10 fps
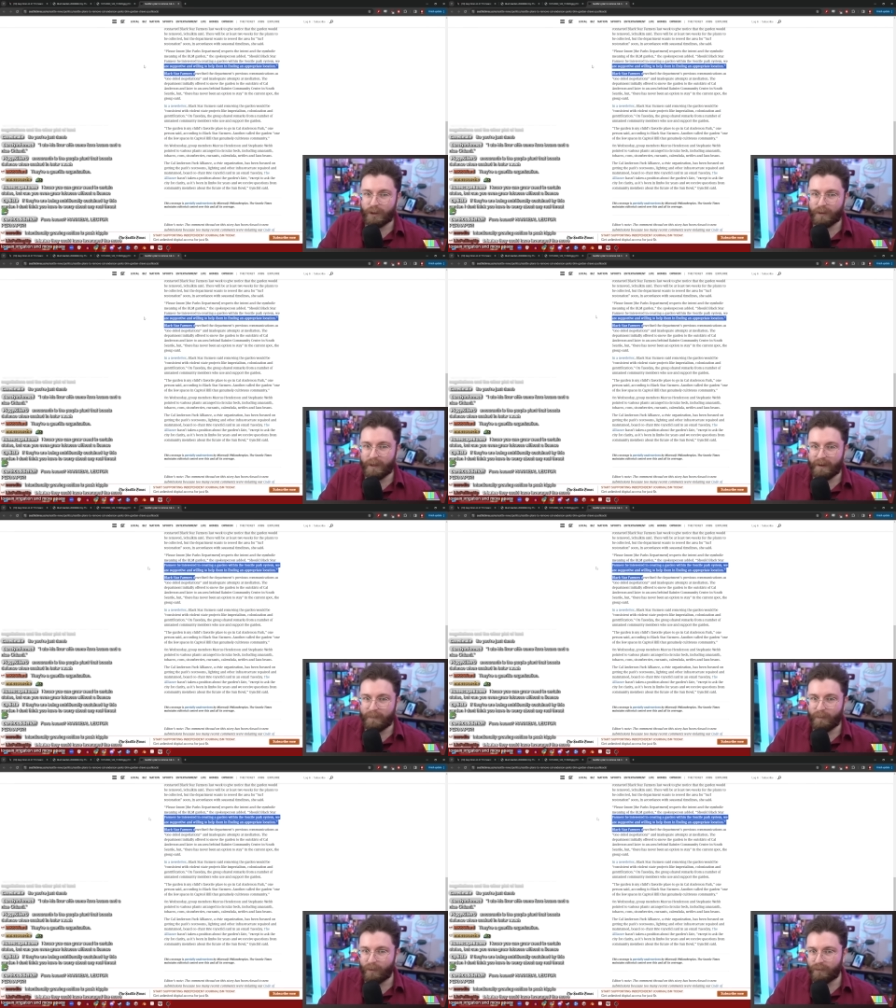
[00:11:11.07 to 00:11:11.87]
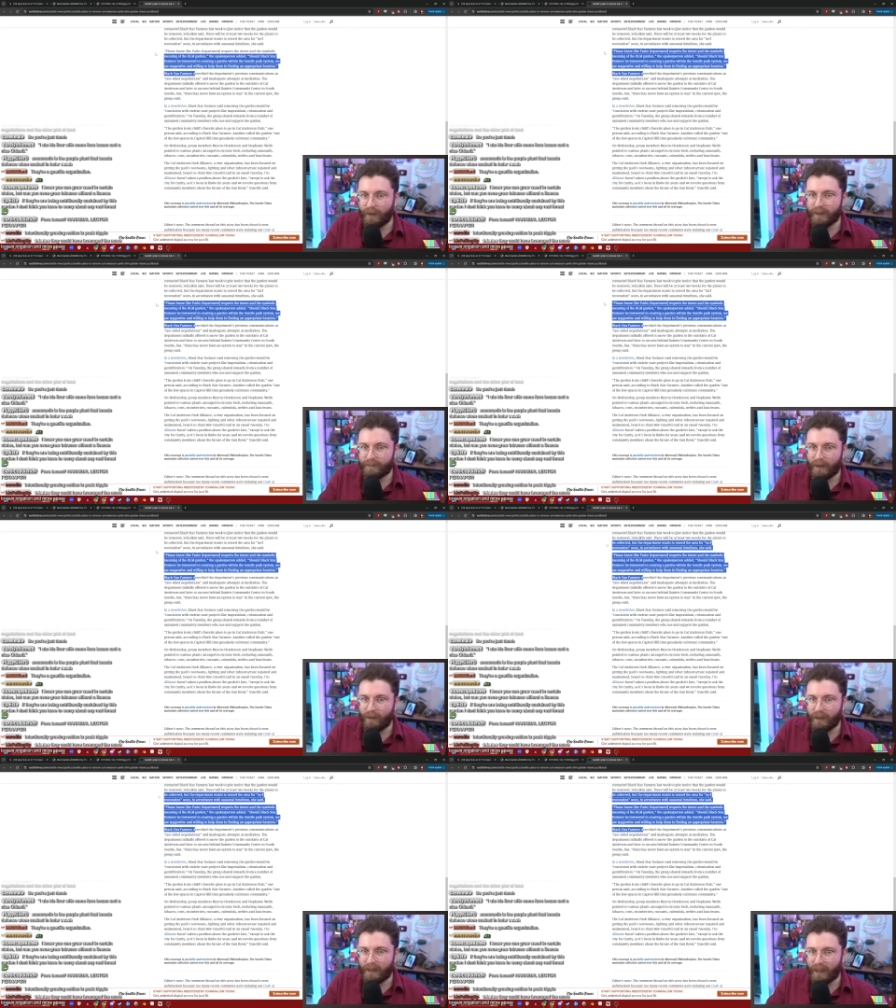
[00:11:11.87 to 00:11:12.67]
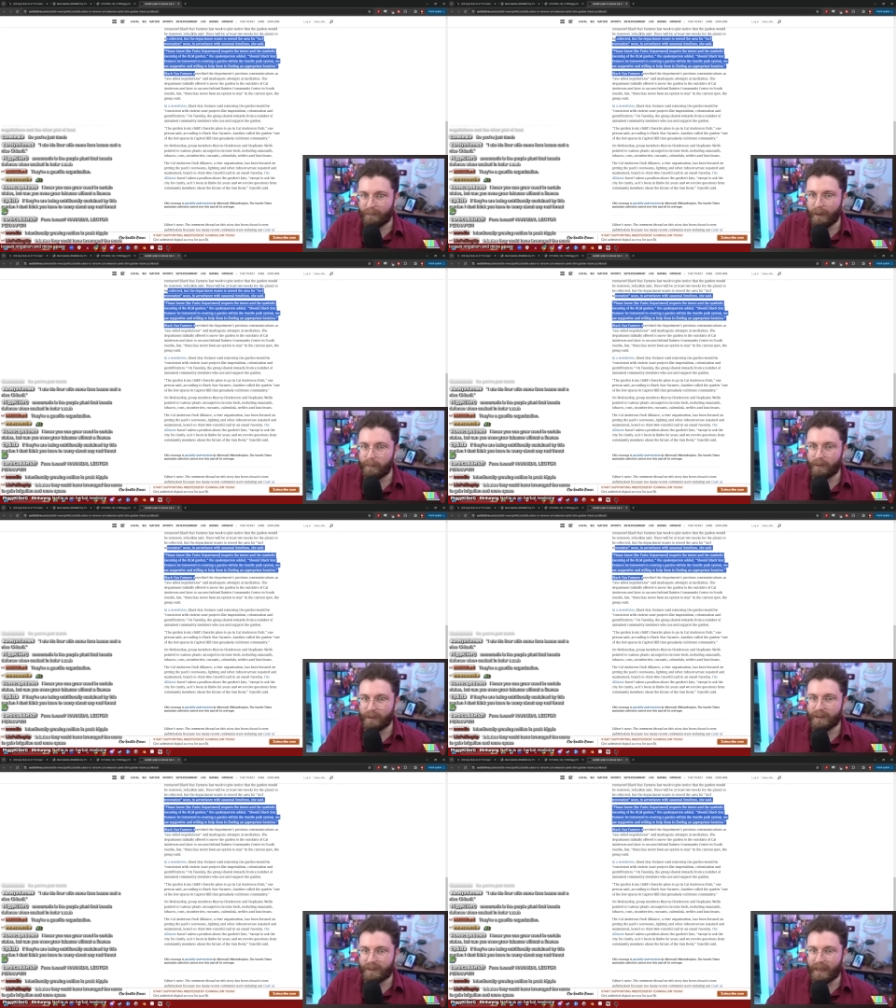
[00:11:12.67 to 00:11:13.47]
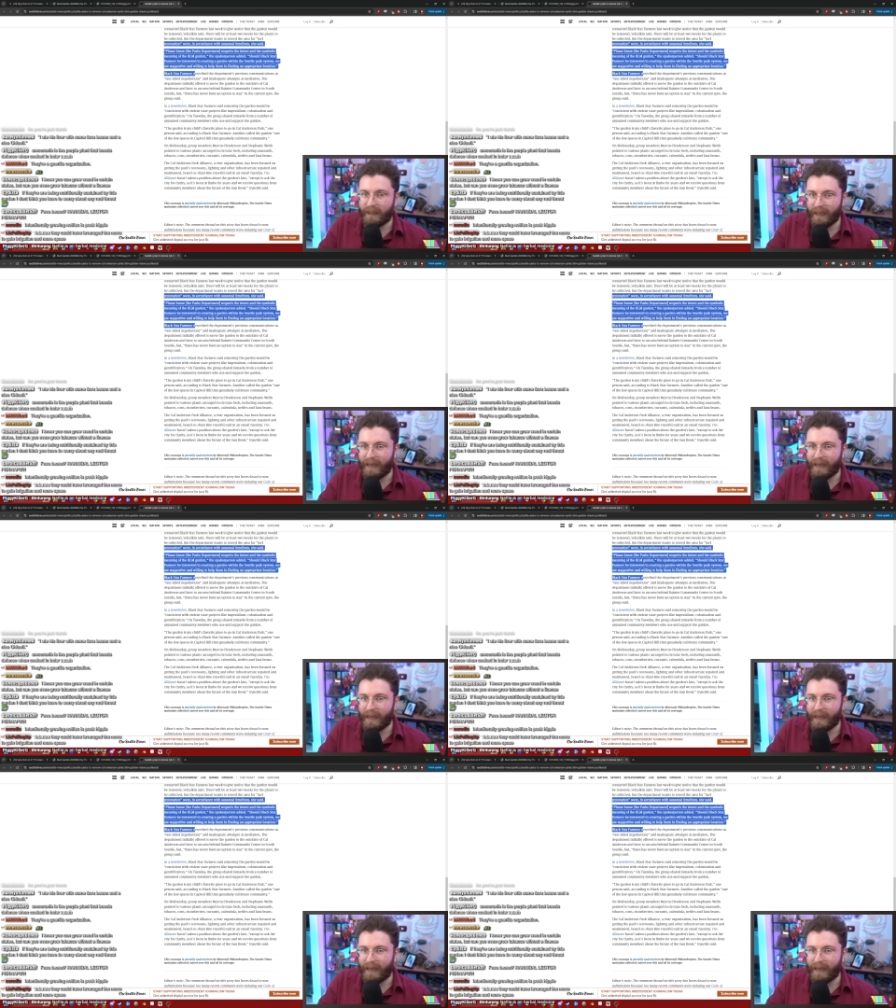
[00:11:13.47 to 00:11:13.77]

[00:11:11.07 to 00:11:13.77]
shouldn't they have been more transparent and like publicly stating,